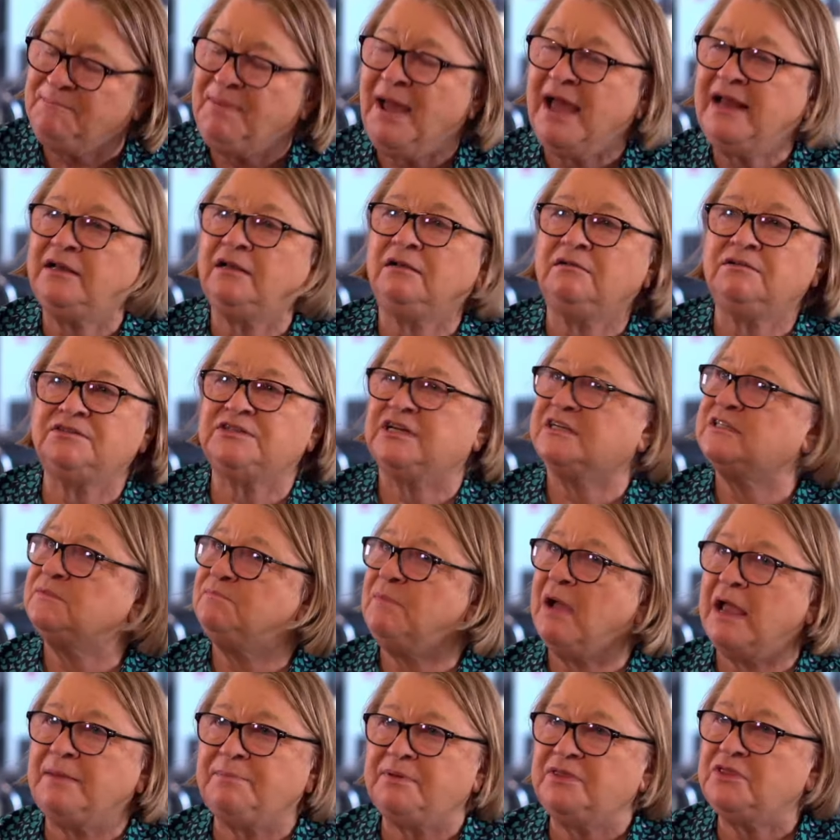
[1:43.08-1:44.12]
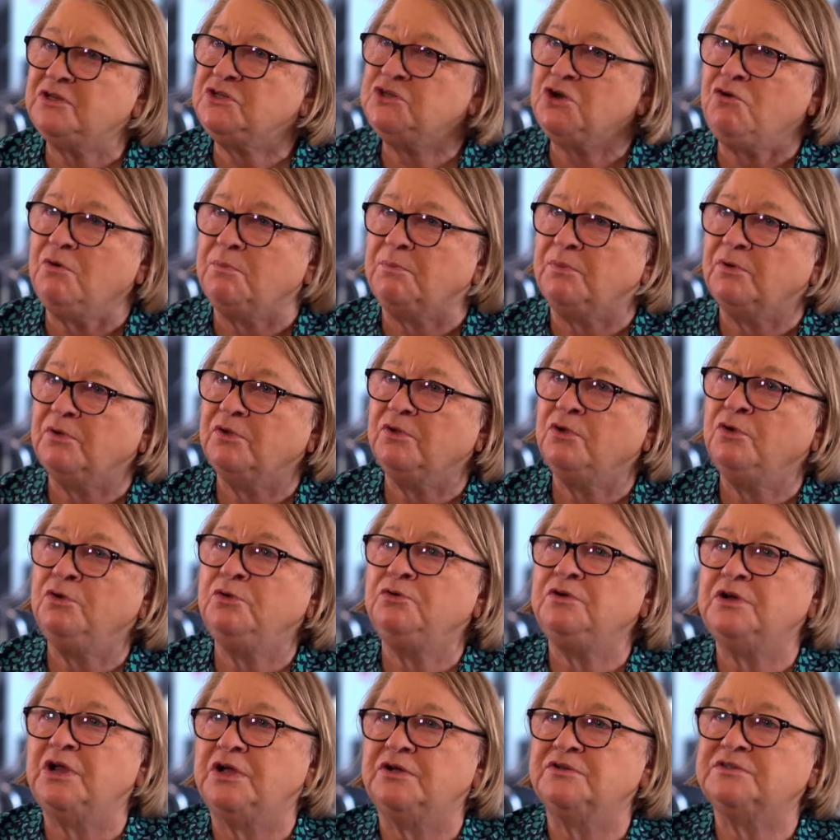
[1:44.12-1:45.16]
paddle just might be the job. Who
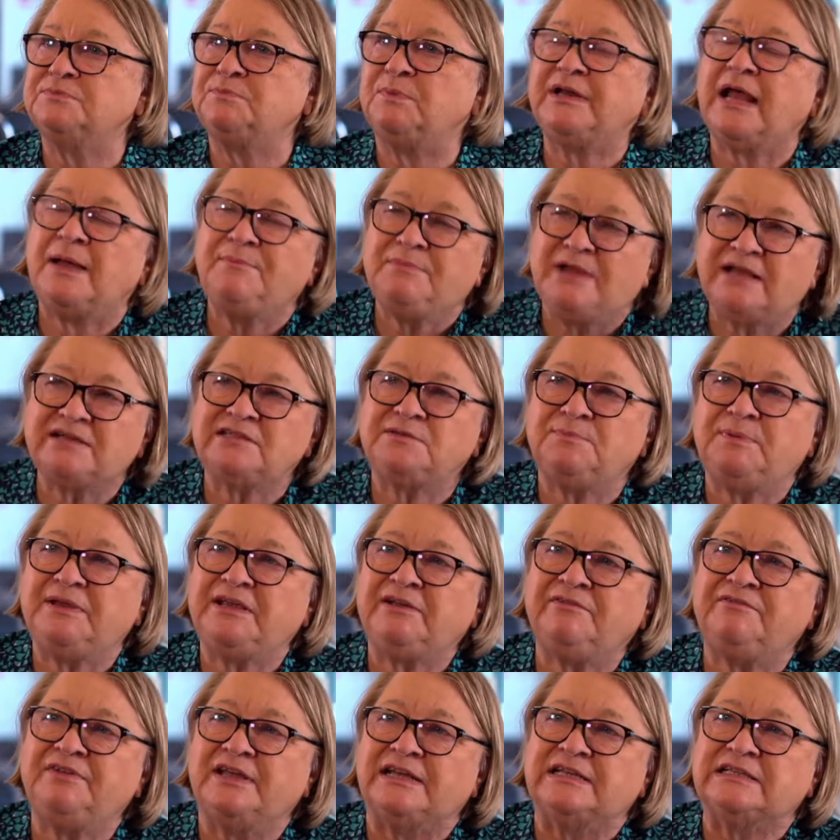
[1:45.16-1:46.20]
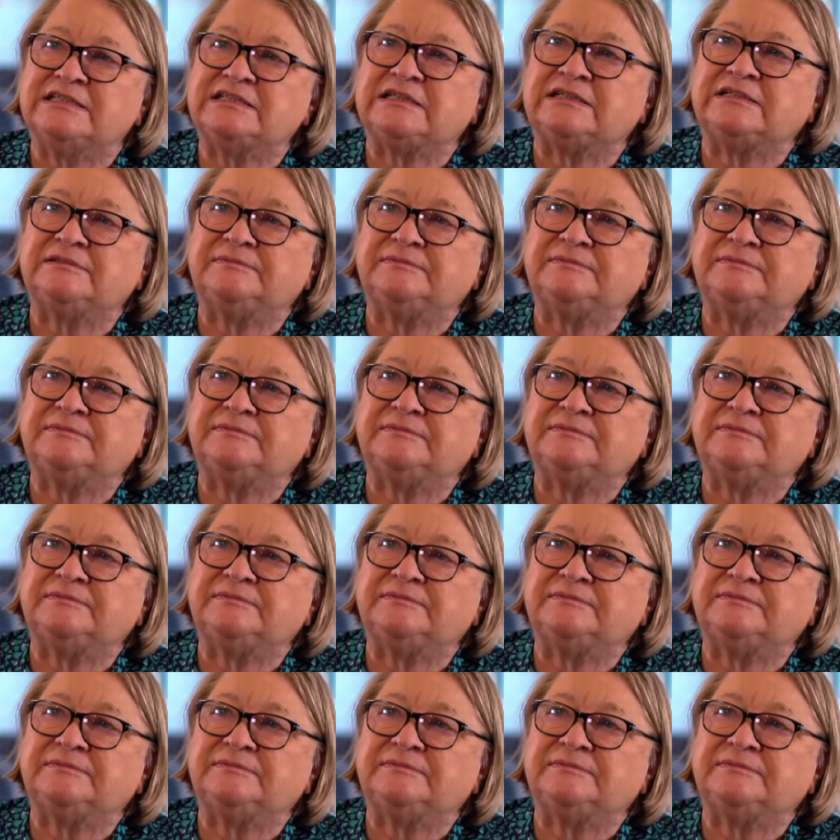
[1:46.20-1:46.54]
knows? But I'm yet to be convinced.